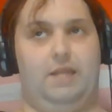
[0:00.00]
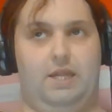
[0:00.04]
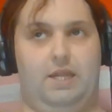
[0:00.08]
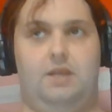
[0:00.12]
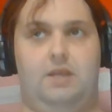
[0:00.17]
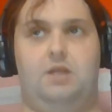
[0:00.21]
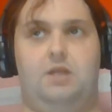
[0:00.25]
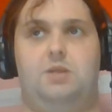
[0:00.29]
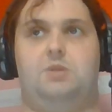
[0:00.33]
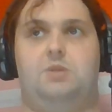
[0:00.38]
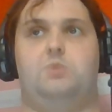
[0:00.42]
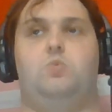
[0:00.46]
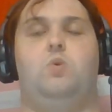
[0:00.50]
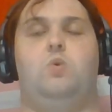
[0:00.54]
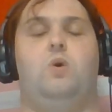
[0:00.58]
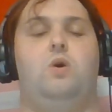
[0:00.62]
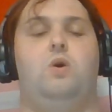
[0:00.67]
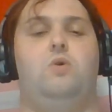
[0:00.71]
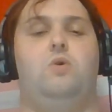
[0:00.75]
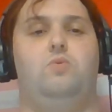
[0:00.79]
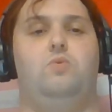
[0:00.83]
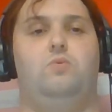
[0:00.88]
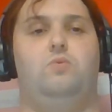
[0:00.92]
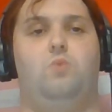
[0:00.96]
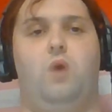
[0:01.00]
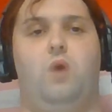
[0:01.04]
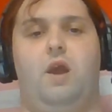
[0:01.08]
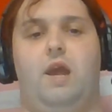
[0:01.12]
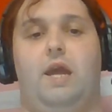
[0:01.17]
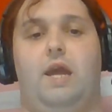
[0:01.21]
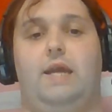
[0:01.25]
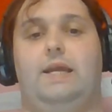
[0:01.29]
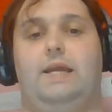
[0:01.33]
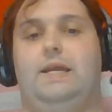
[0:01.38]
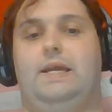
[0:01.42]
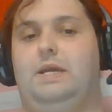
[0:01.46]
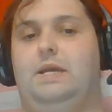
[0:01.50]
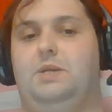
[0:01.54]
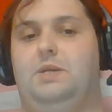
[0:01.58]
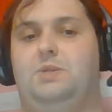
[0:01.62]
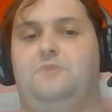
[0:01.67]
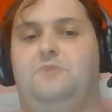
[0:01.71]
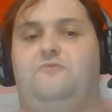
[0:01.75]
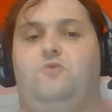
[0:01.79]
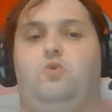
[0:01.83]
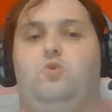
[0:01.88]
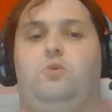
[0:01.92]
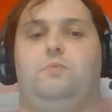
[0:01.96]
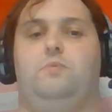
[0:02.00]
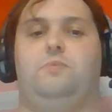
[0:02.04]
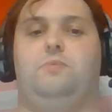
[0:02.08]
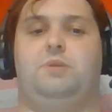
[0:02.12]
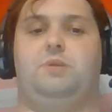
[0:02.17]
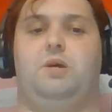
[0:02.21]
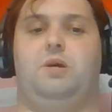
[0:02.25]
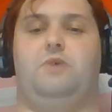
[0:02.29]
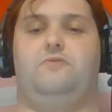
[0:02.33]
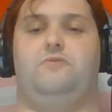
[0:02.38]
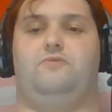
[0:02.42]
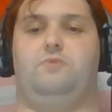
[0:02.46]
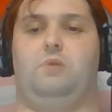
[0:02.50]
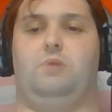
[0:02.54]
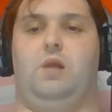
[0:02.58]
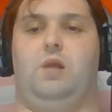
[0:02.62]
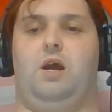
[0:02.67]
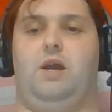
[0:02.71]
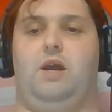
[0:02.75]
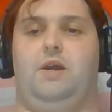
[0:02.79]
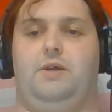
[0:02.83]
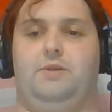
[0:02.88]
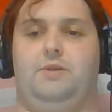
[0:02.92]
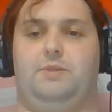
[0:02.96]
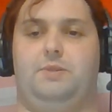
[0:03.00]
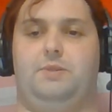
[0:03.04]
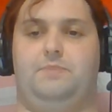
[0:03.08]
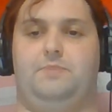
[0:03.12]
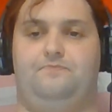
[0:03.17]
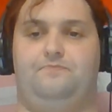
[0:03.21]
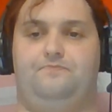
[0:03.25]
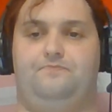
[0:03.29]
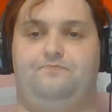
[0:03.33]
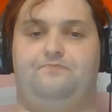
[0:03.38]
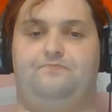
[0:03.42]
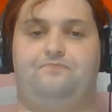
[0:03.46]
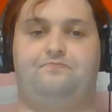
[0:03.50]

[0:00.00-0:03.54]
in its own way, is a form of self-reliance.